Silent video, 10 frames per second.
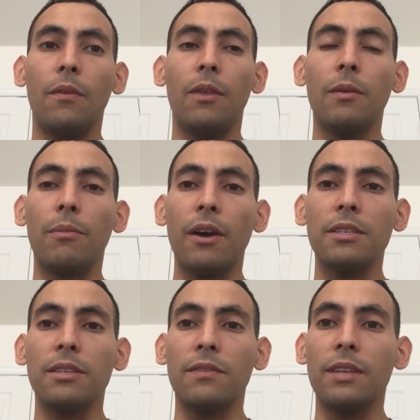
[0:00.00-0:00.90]
in the
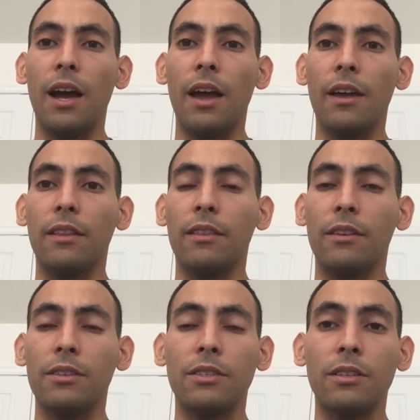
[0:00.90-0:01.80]
process of dying,
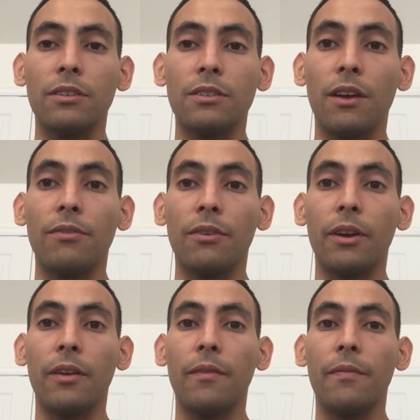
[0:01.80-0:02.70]
they're still
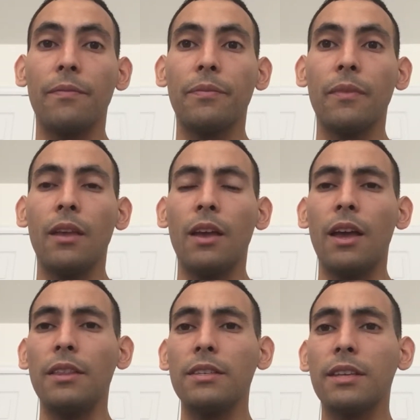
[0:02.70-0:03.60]
suffering.
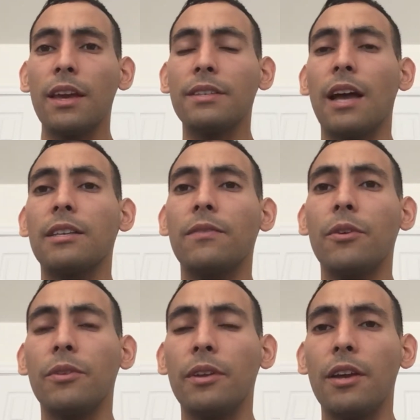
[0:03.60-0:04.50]
In this case, active
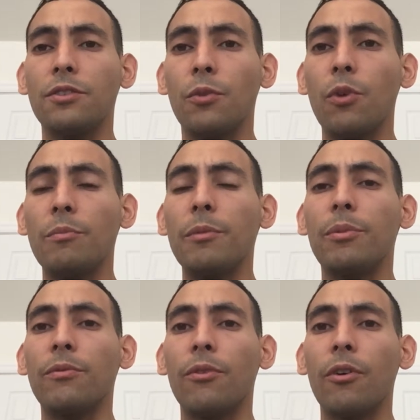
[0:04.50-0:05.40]
euthanasia would be
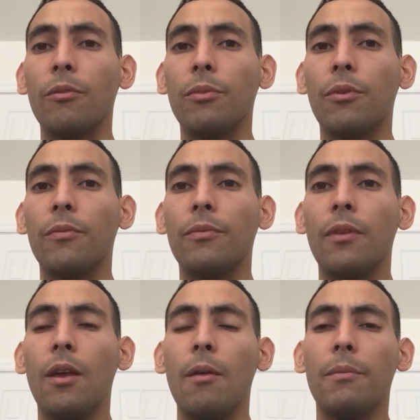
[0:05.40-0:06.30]
preferable
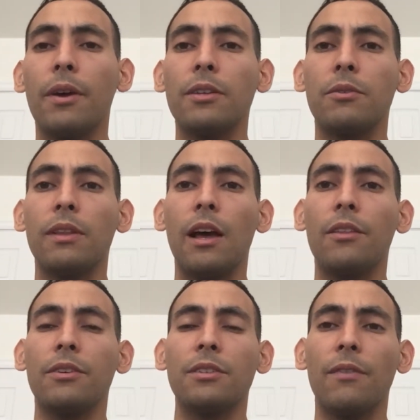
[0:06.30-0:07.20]
because it would allow
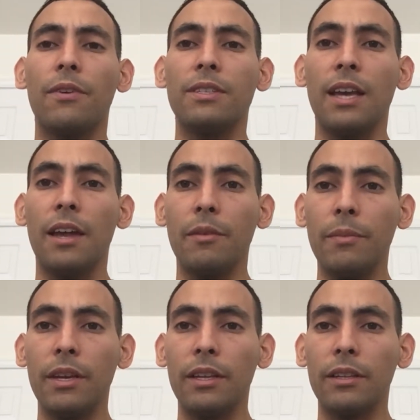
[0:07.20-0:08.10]
their suffering to end
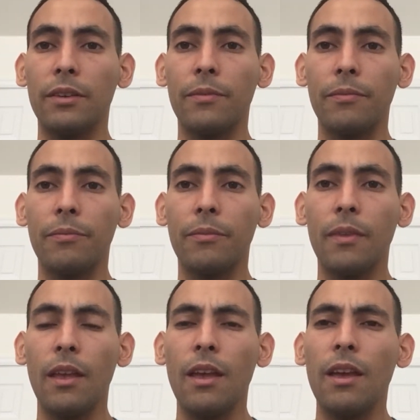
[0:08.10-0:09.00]
immediately.
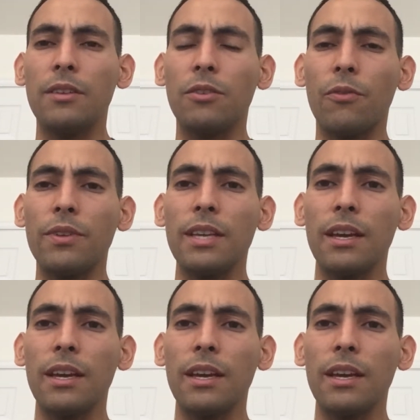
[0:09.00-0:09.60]
So if we